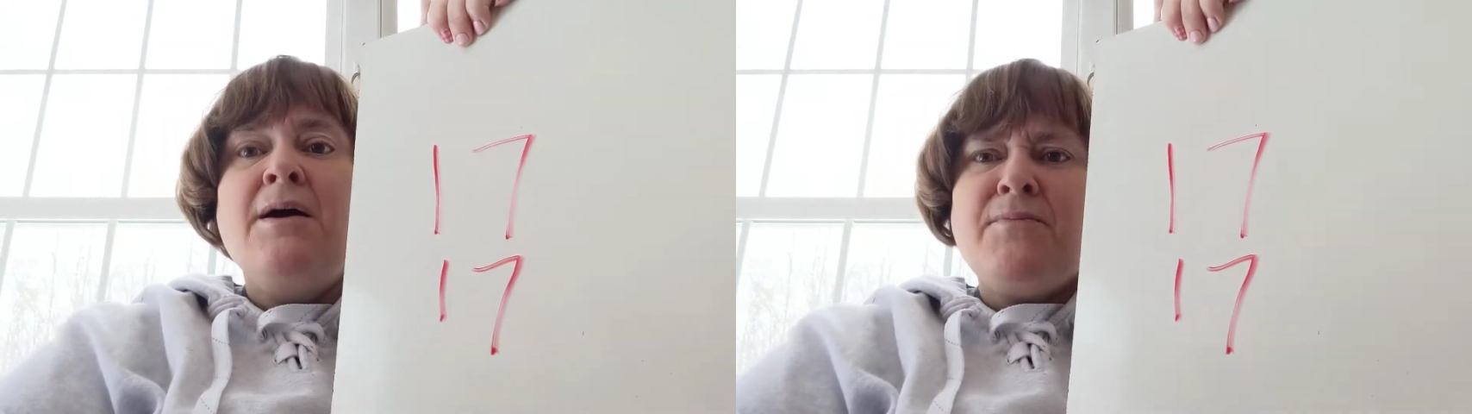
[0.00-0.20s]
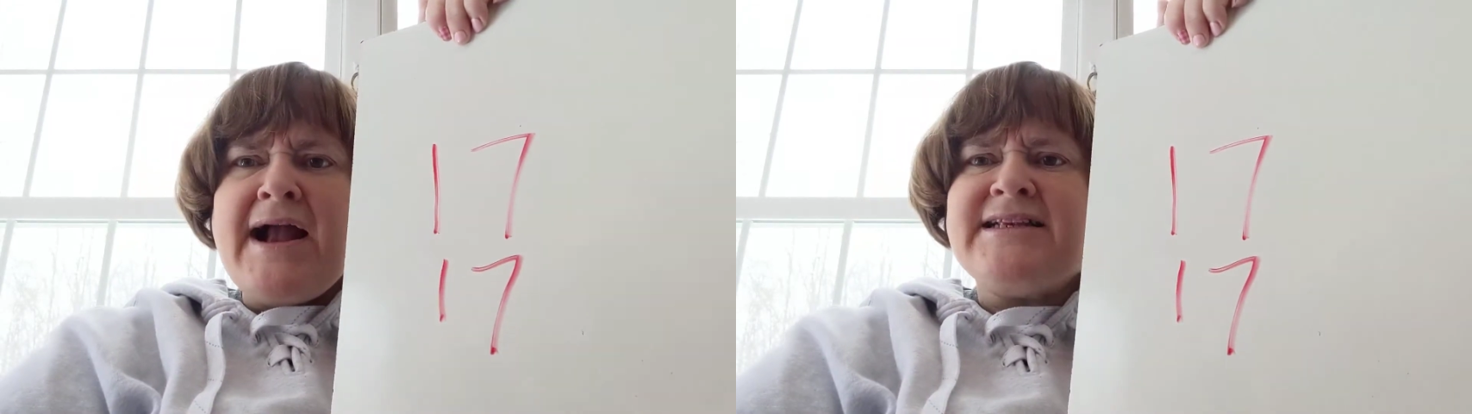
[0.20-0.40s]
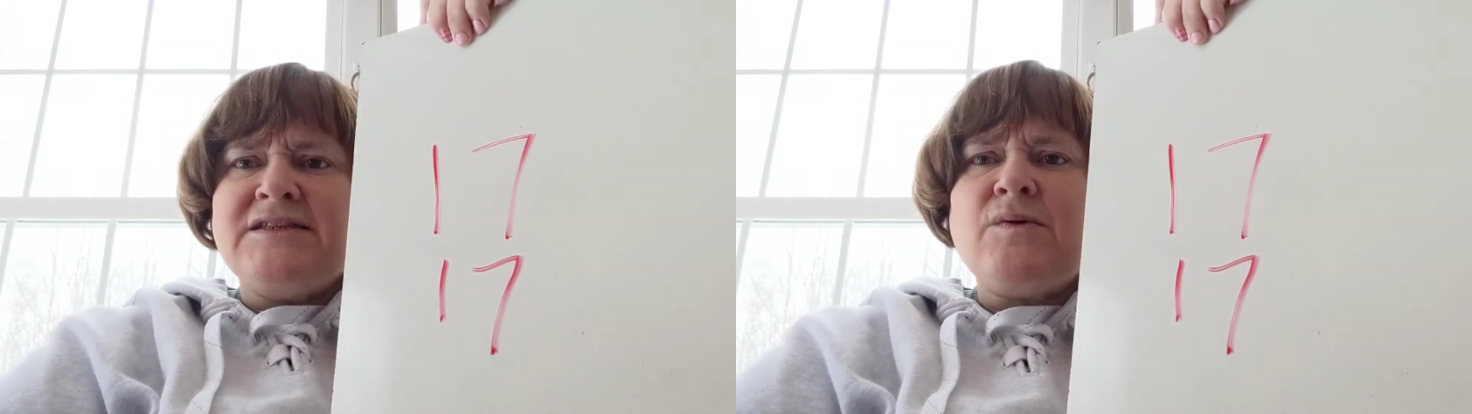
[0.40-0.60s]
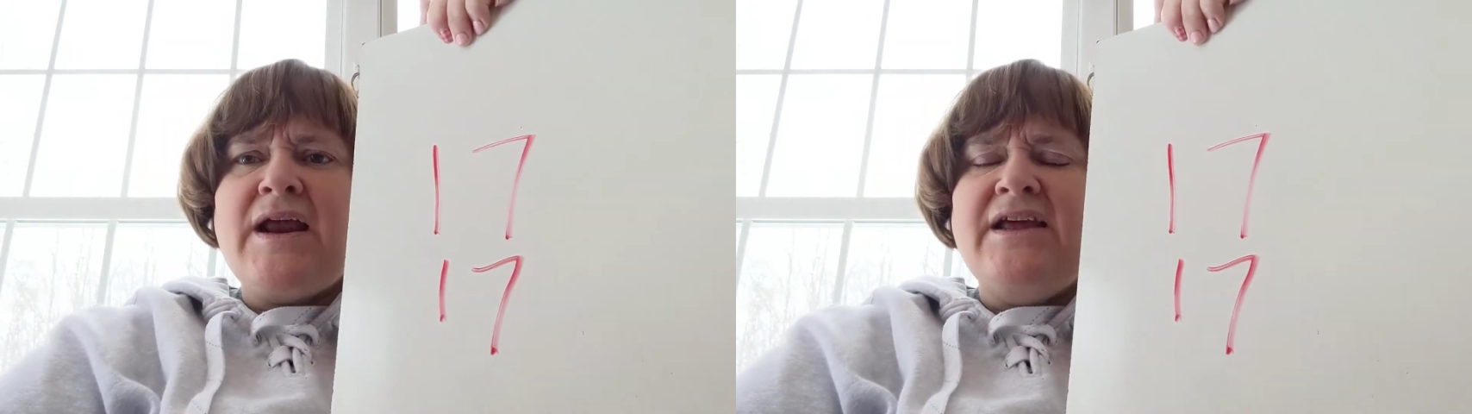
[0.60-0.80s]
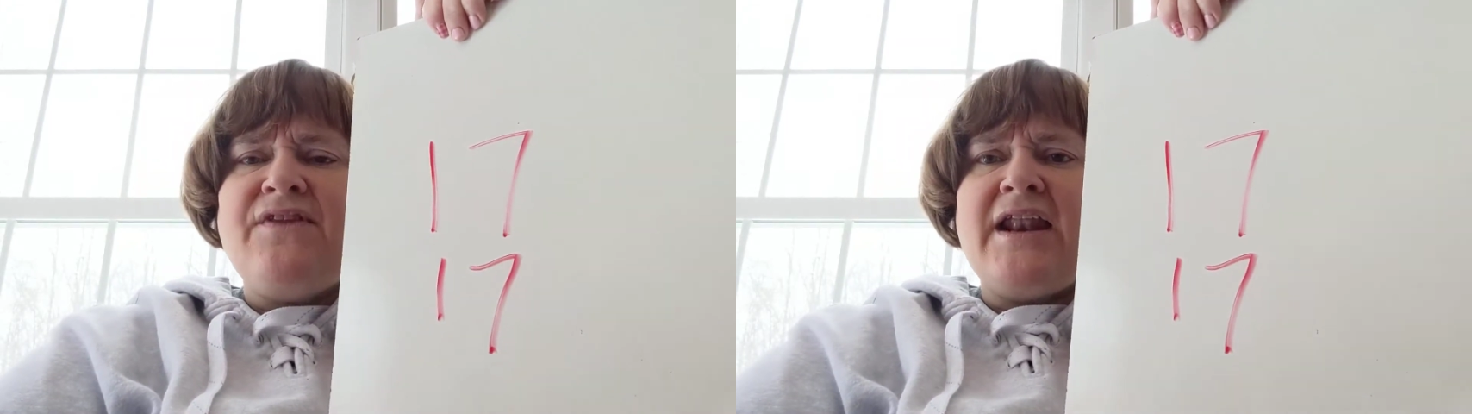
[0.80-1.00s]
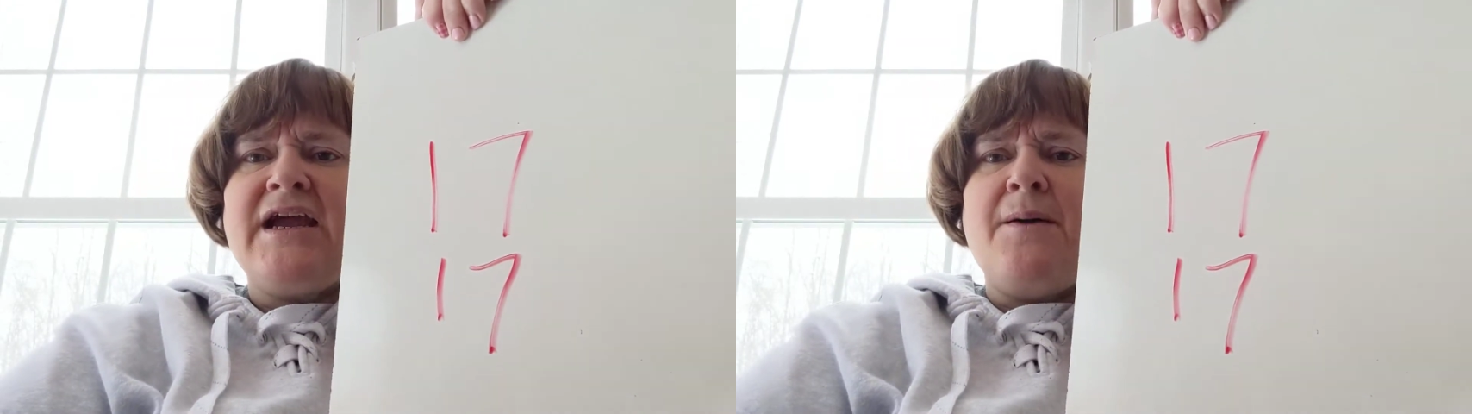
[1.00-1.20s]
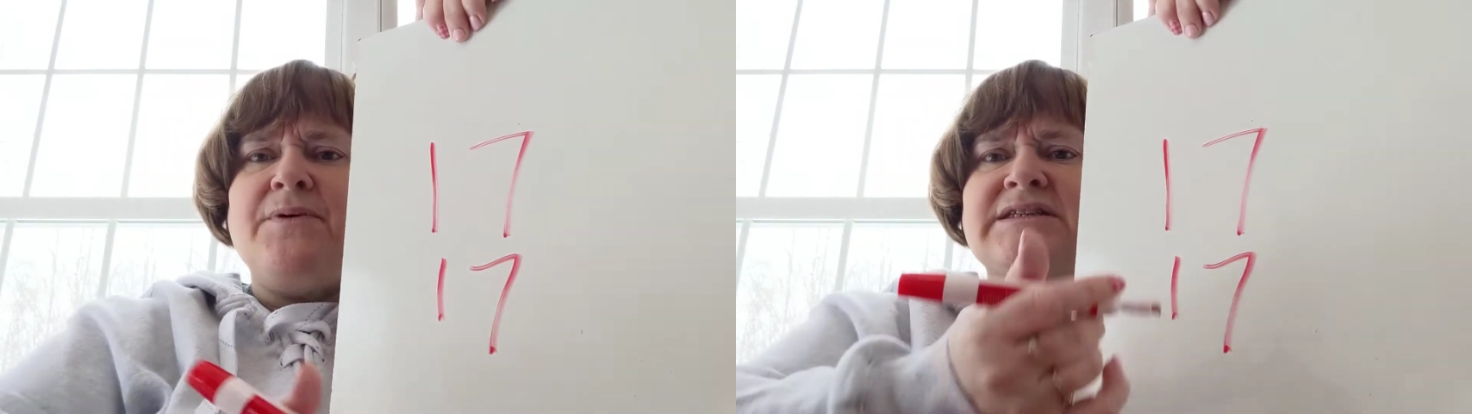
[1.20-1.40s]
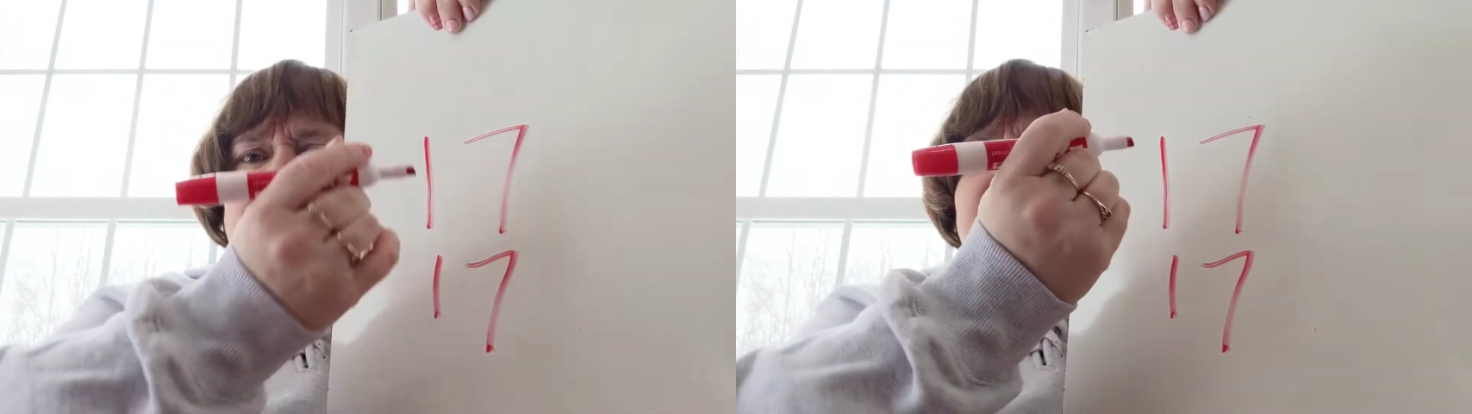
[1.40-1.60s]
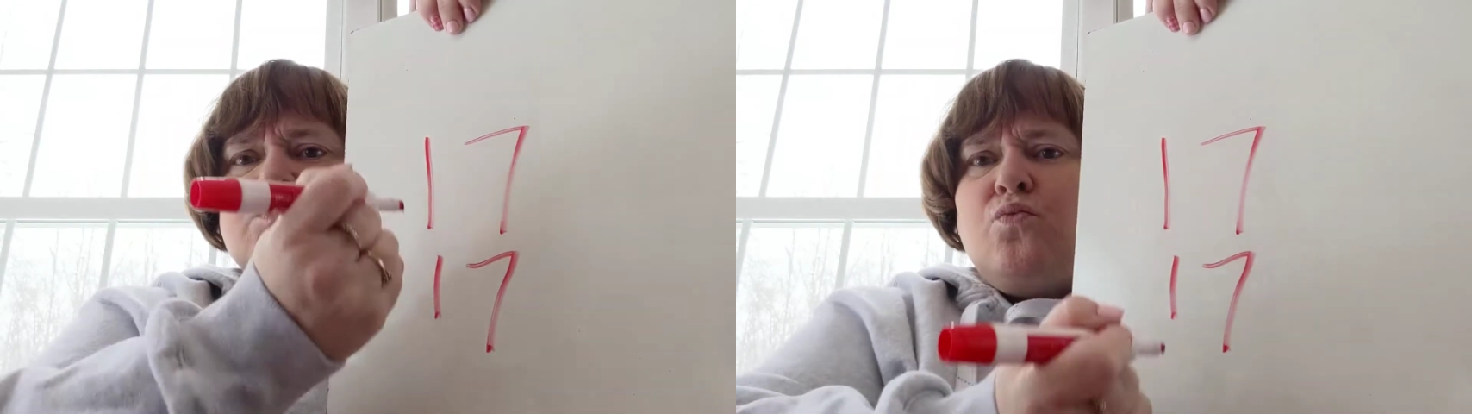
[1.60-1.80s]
Practice writing that a couple times.